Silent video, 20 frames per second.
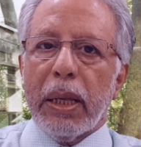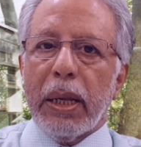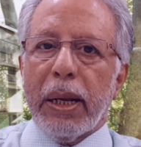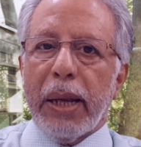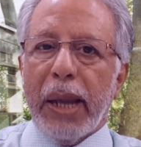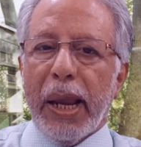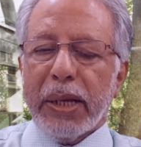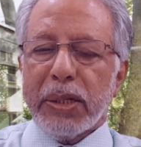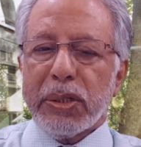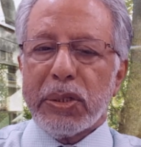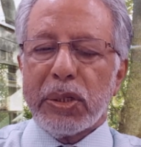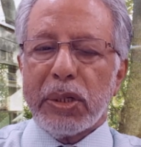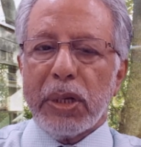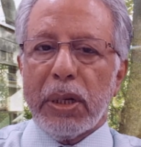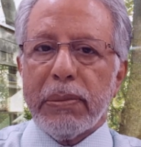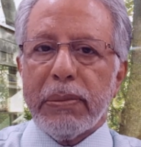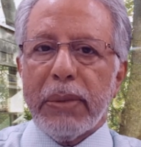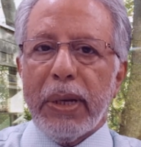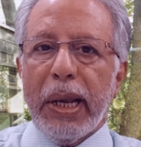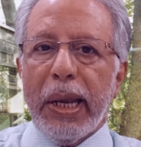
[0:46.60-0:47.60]
Next
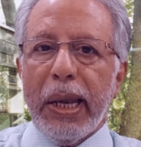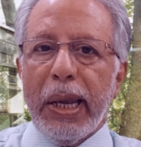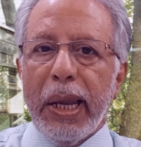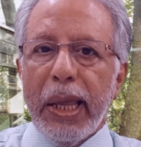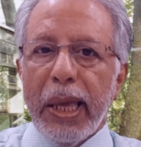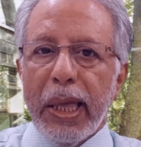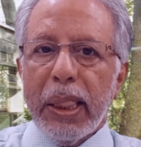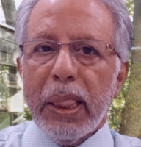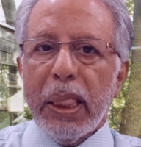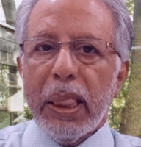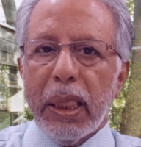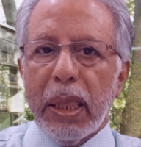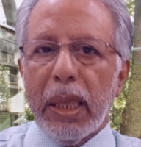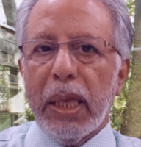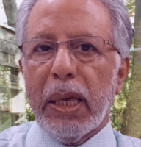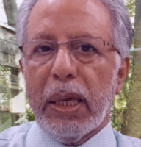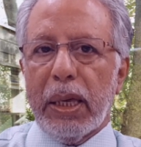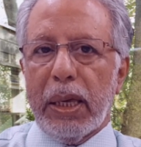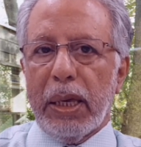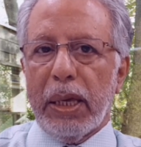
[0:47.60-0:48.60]
comes lean
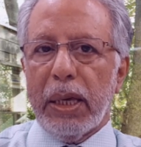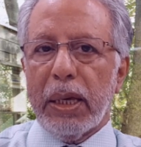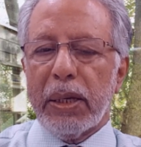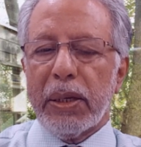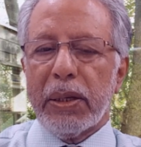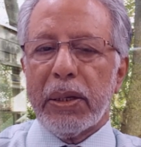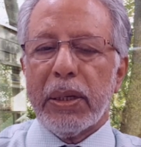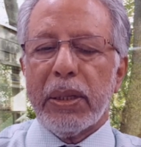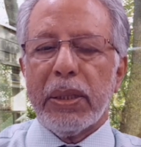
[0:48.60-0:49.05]
thinking.